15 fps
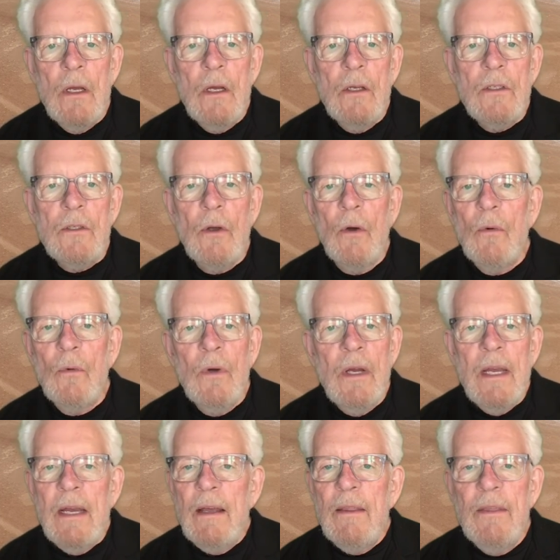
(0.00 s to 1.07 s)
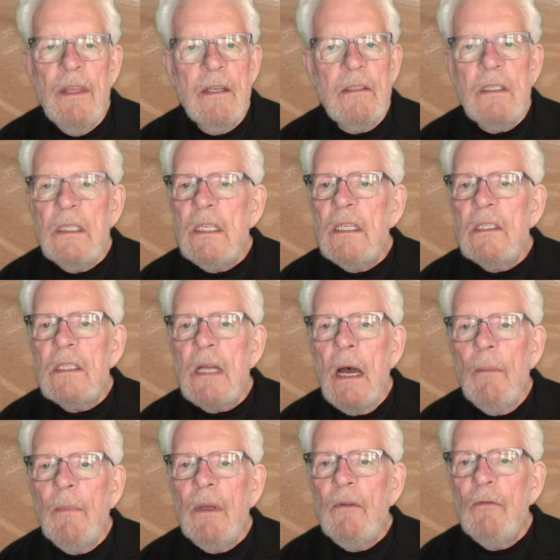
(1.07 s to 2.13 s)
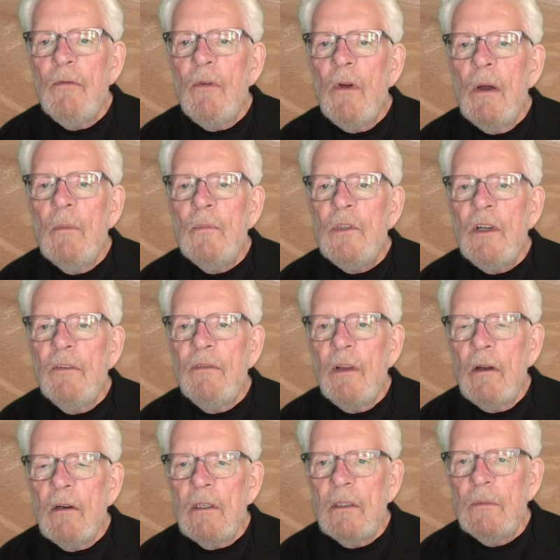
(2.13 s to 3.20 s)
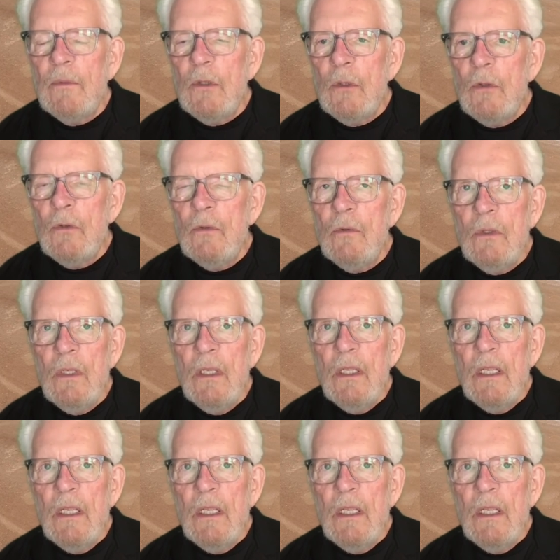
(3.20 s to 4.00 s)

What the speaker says: So this is coming from Jeff Larkin, who